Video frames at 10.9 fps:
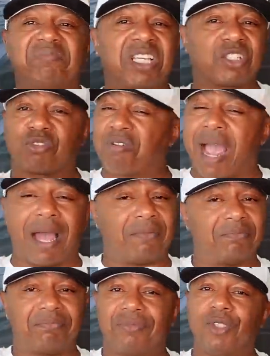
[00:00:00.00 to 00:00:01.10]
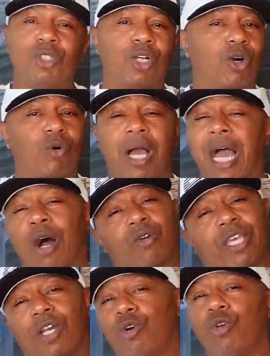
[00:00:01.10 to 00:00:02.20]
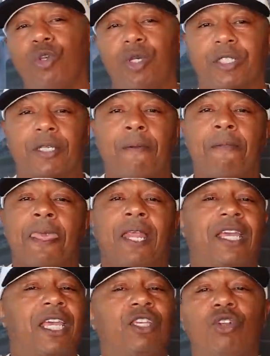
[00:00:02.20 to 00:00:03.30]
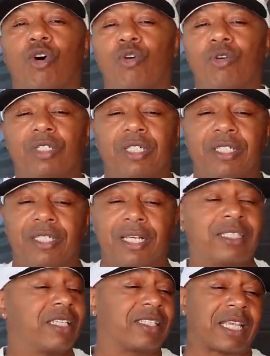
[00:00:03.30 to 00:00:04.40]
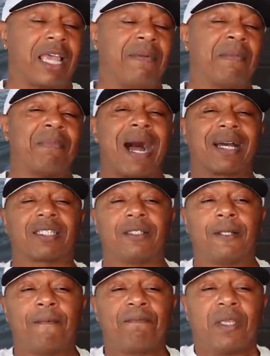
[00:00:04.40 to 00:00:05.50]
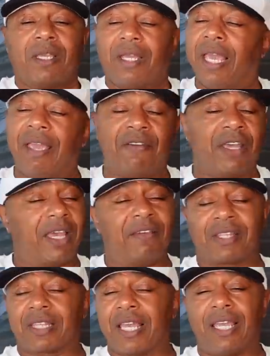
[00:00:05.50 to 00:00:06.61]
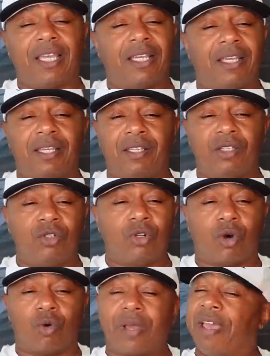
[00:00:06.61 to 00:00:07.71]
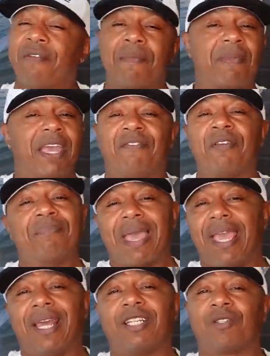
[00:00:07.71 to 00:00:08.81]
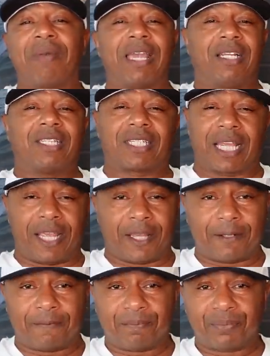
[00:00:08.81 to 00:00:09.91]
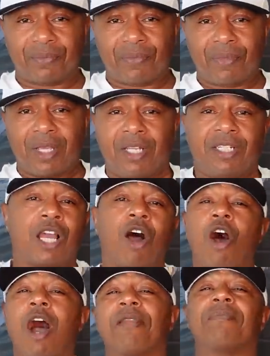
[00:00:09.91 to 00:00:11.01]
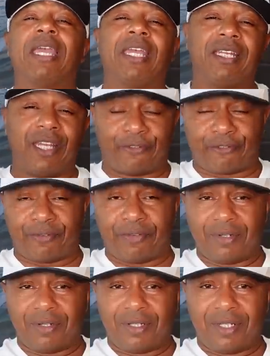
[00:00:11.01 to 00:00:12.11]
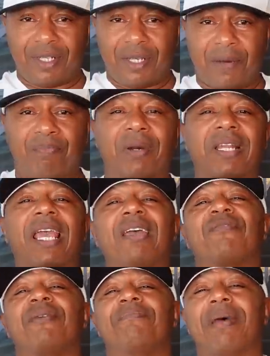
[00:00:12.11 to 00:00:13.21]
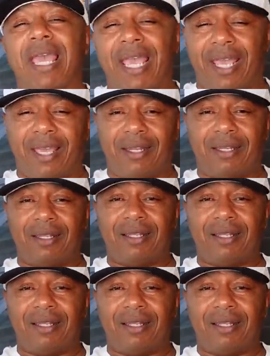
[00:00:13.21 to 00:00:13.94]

it's a wrap. You know, I don't care who you is. And you know, it's the same in boxing. Every everything, you know, every every man is made the same. The heart made different, but every man